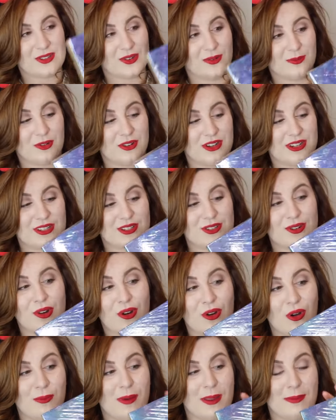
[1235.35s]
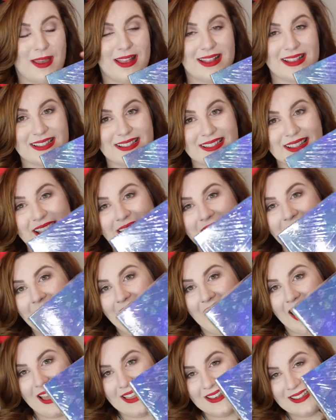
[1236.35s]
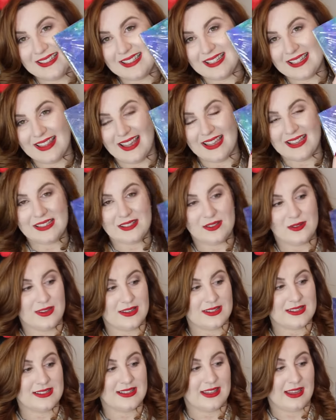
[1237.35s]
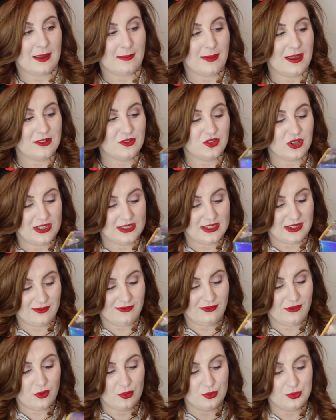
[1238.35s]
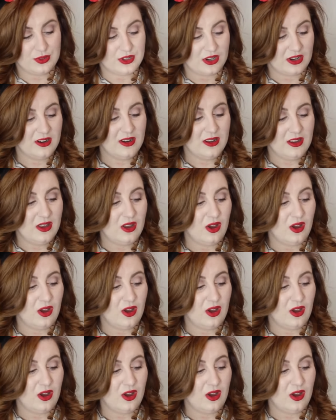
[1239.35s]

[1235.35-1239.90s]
So I'm going to sort all my pins into this. So this is like a pin trading folder,